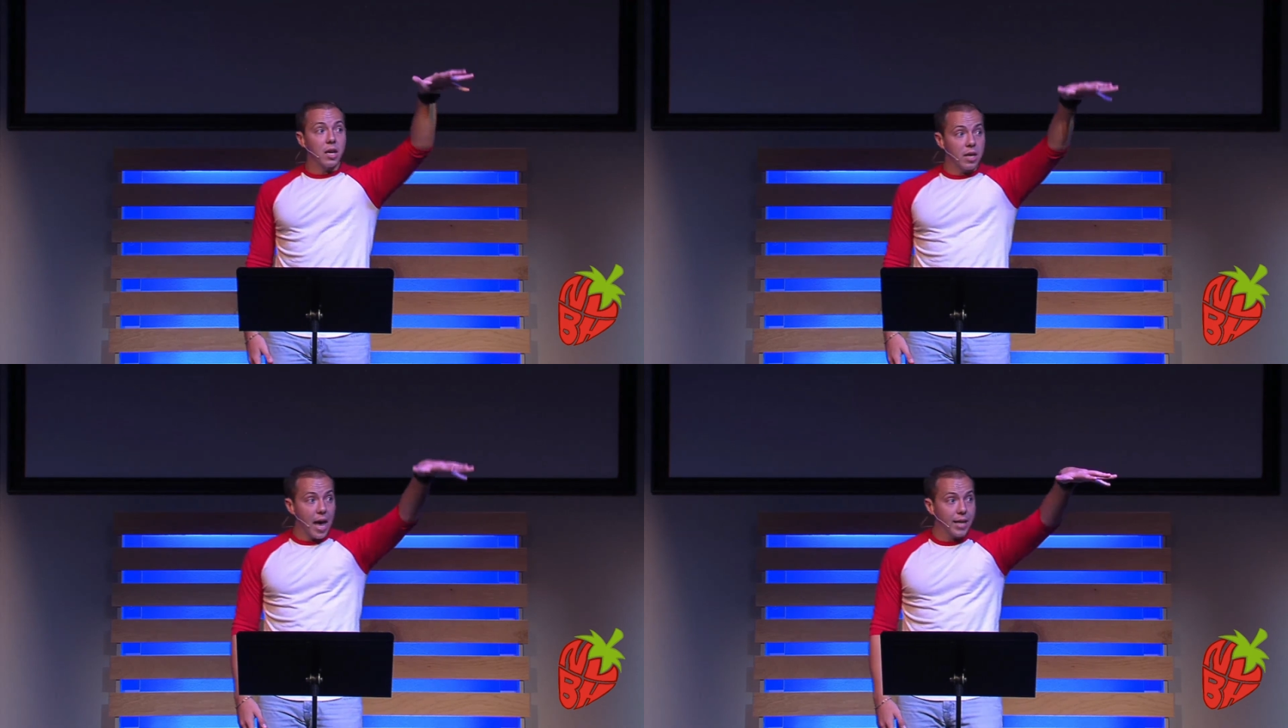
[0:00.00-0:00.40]

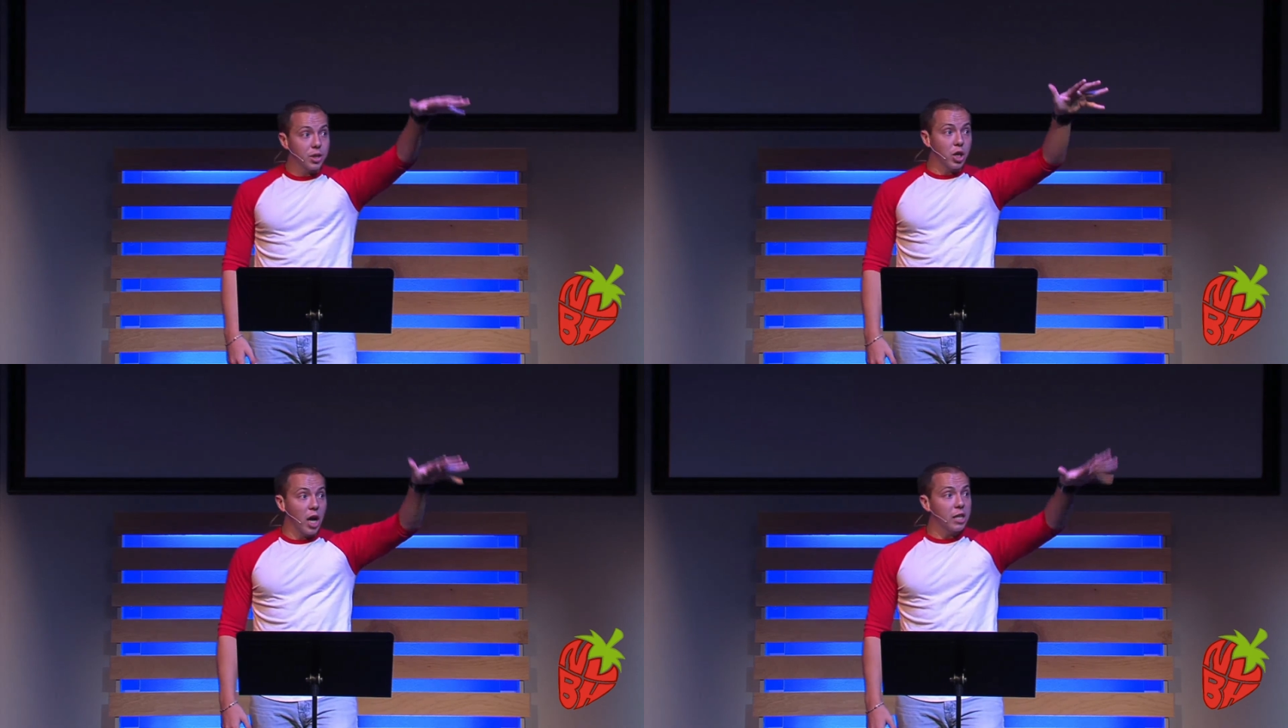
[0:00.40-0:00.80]
"Yes,
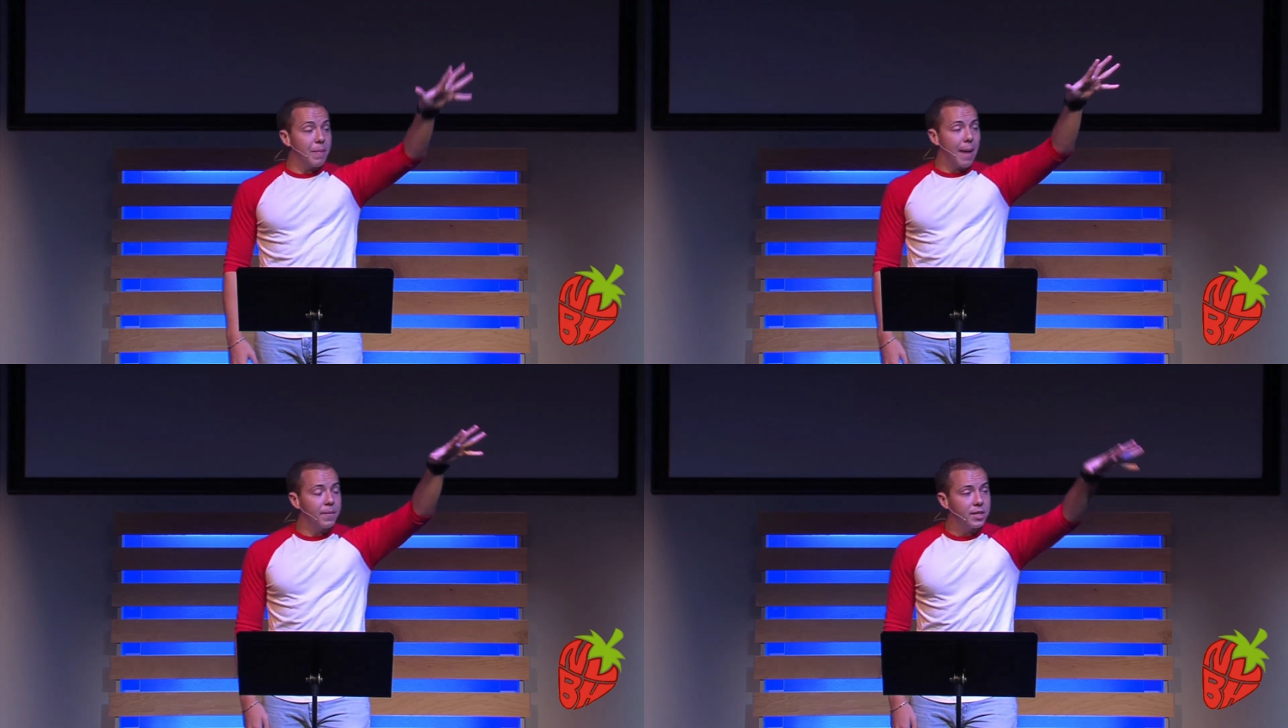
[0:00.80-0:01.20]
John the
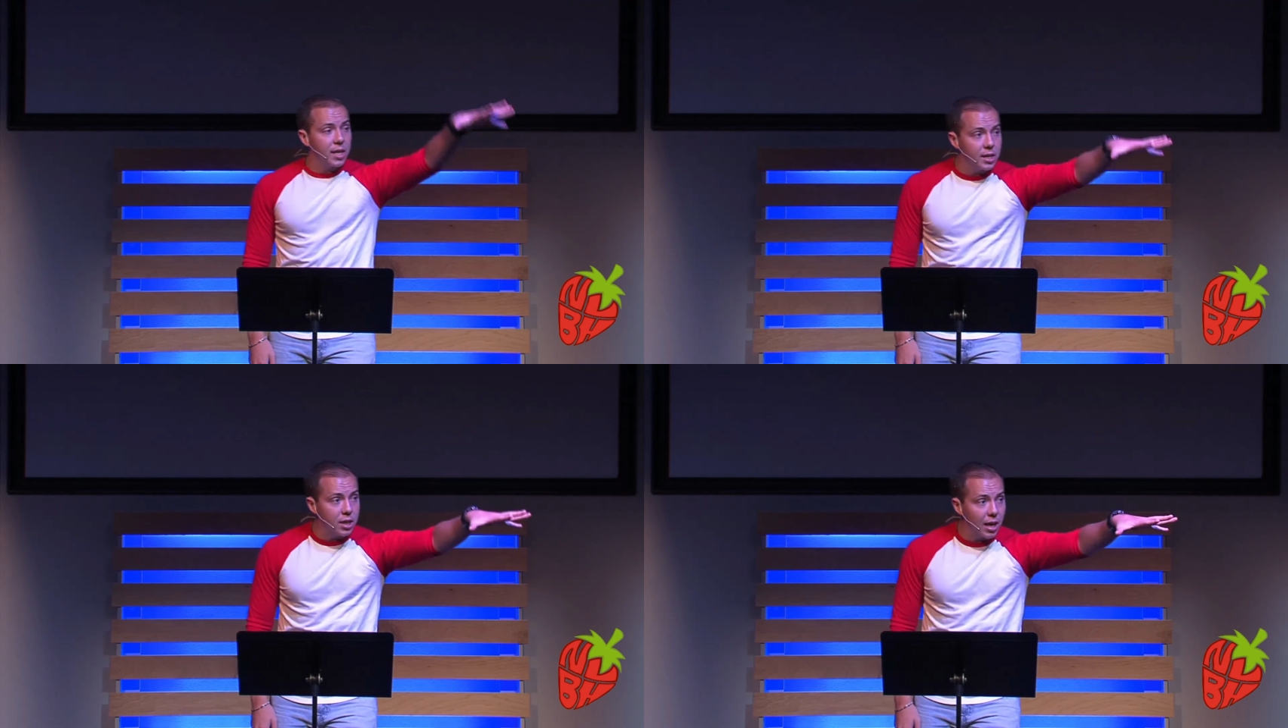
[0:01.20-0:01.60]
Baptist
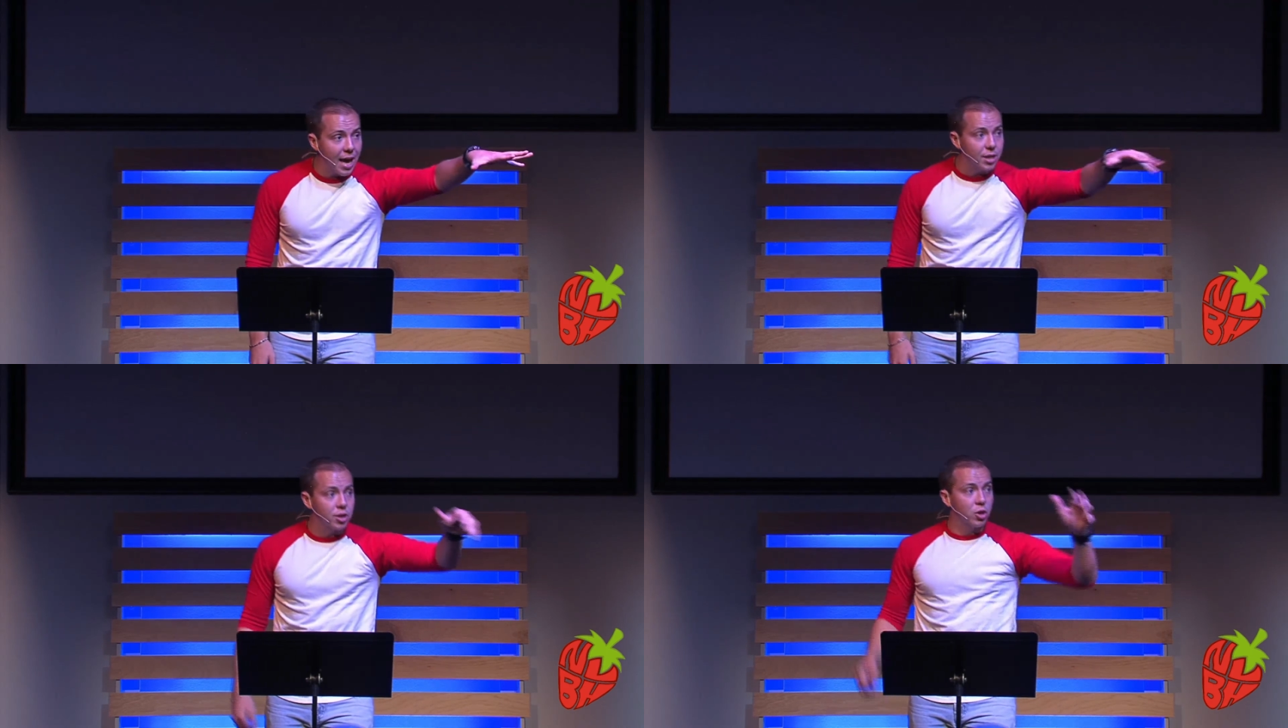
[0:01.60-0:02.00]
is
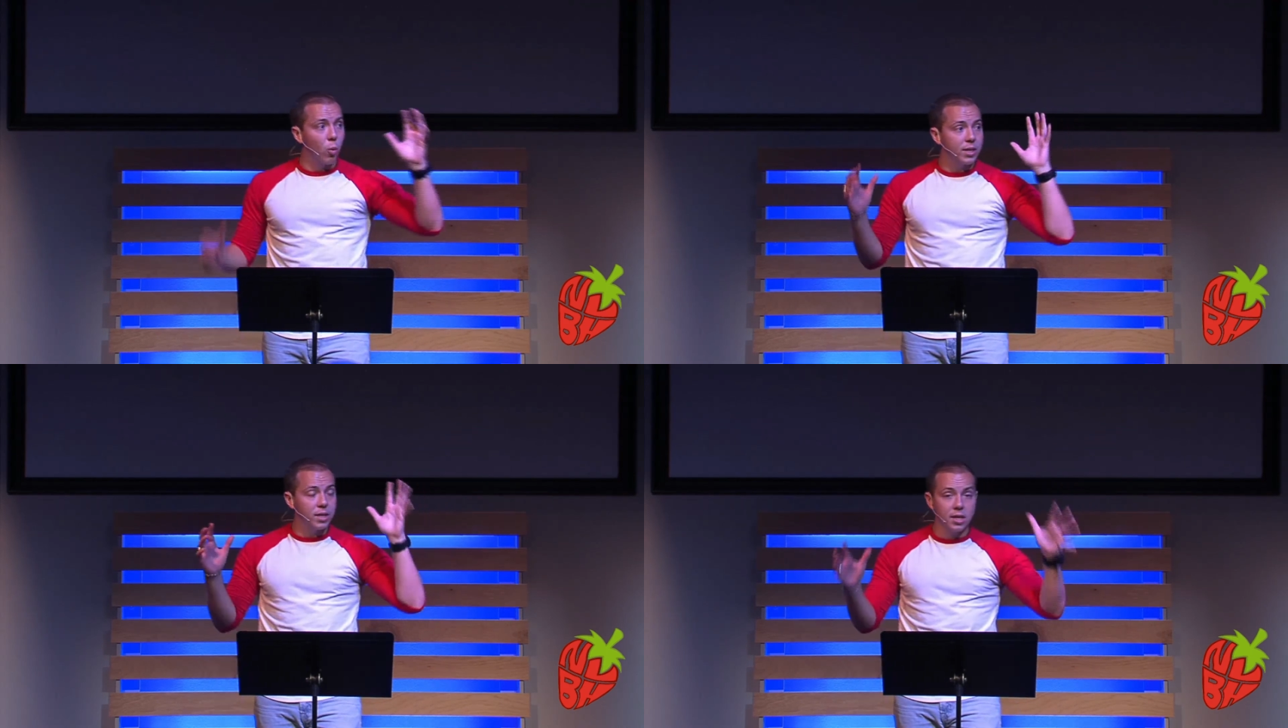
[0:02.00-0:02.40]
Elijah." So
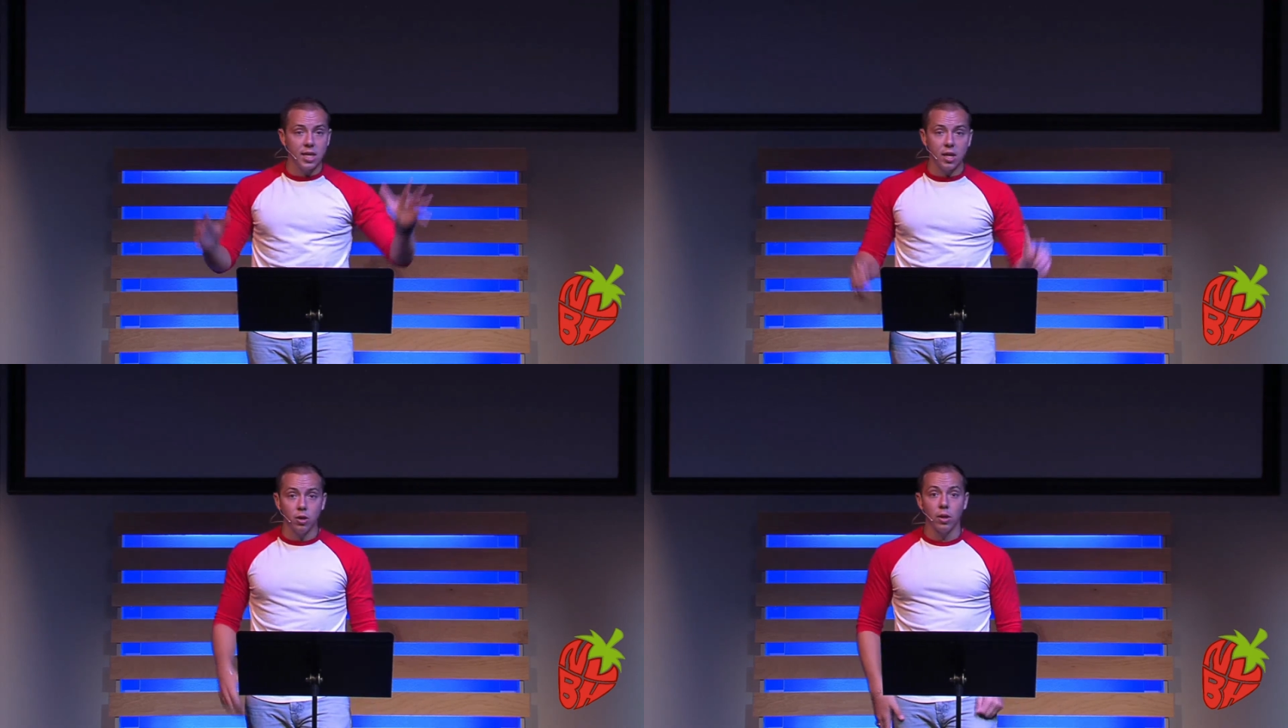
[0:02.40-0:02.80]
what's the
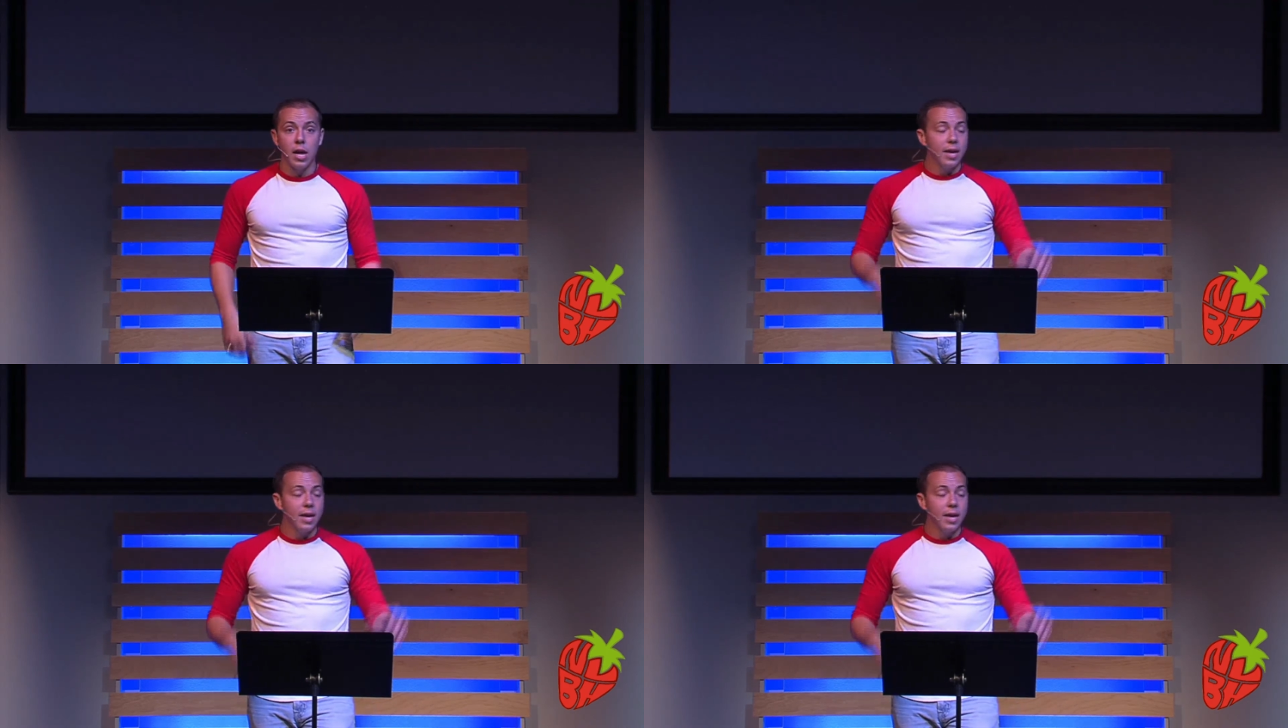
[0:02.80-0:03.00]
deal?